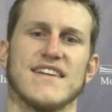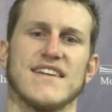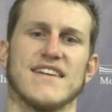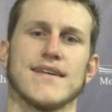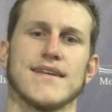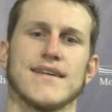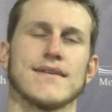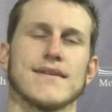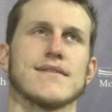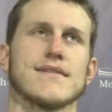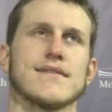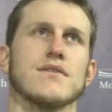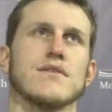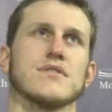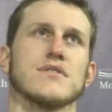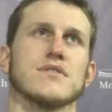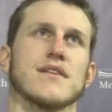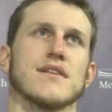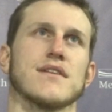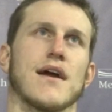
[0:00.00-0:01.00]
intensity
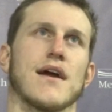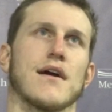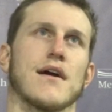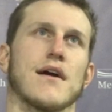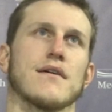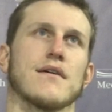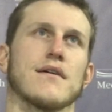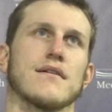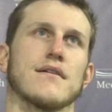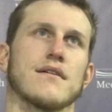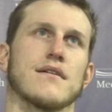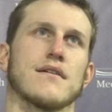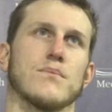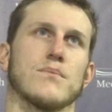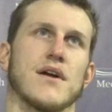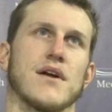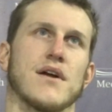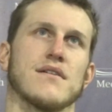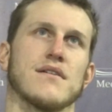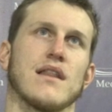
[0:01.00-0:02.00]
was there
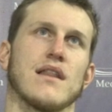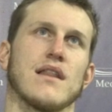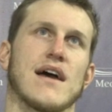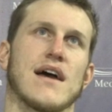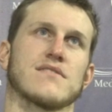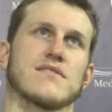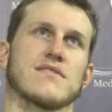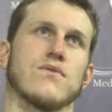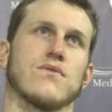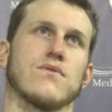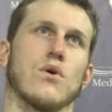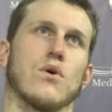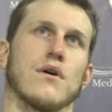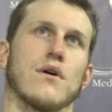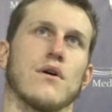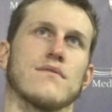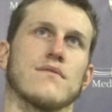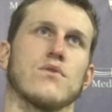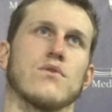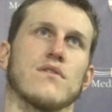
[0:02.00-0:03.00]
compared to the last
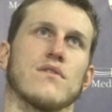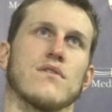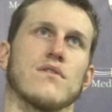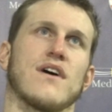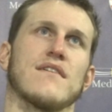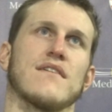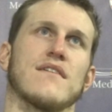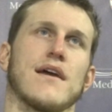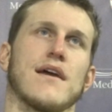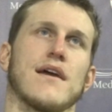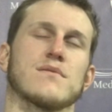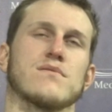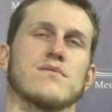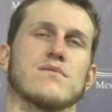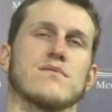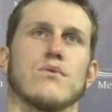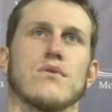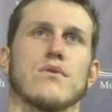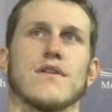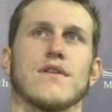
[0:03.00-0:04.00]
four or five
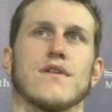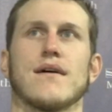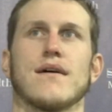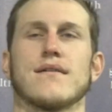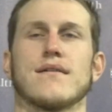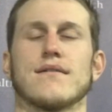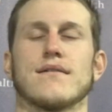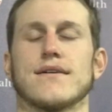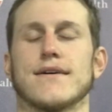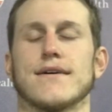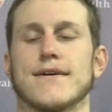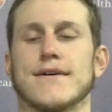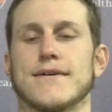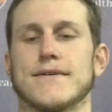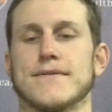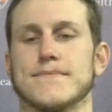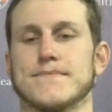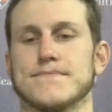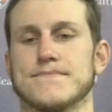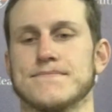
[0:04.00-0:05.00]
games before that.
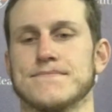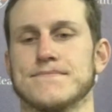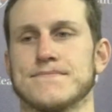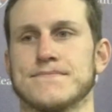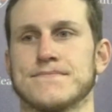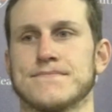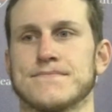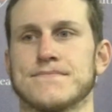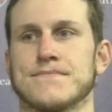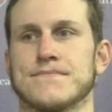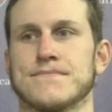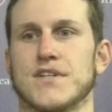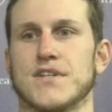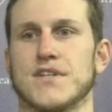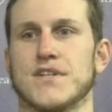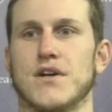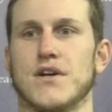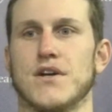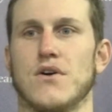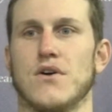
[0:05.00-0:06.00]

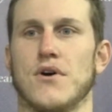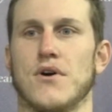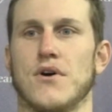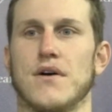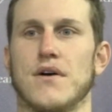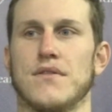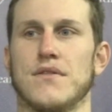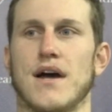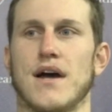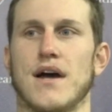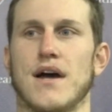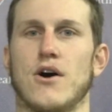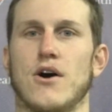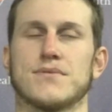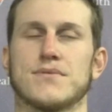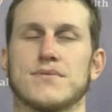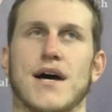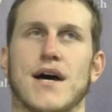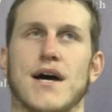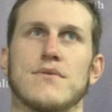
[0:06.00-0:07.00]
You know, the
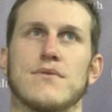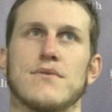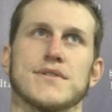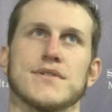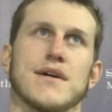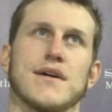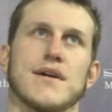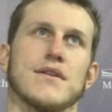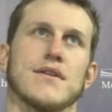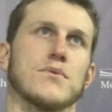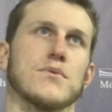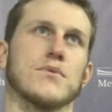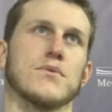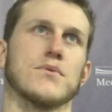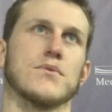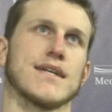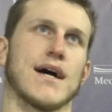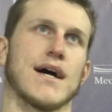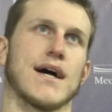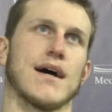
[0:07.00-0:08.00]
help side was there, the
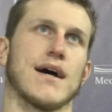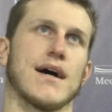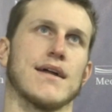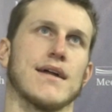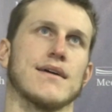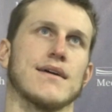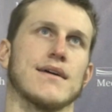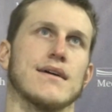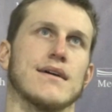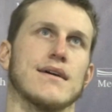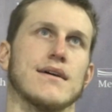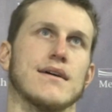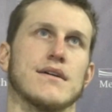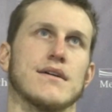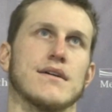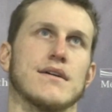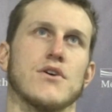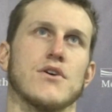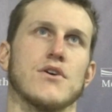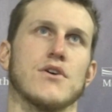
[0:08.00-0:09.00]
weak side,
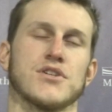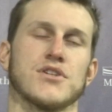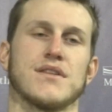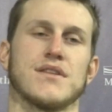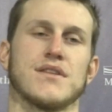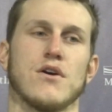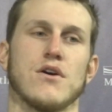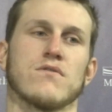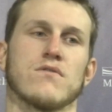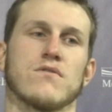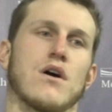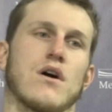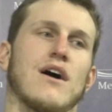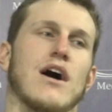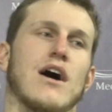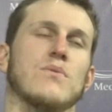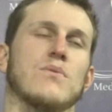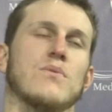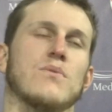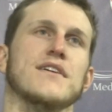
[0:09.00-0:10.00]
you know, just the
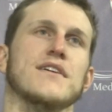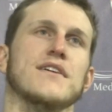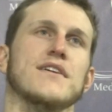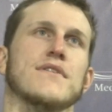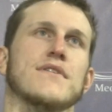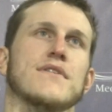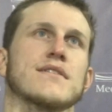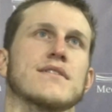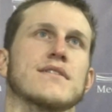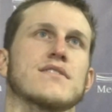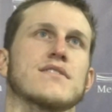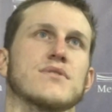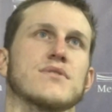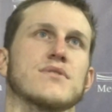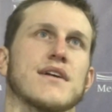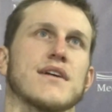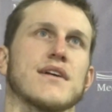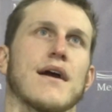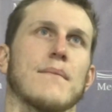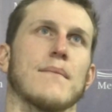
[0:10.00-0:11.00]
overall help defense
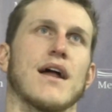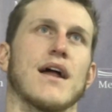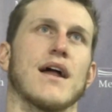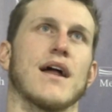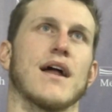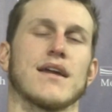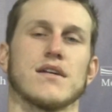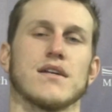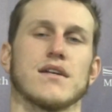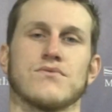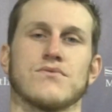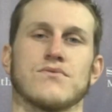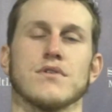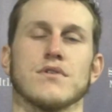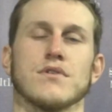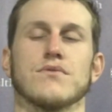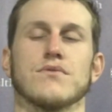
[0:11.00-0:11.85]
was there. I mean, I think it's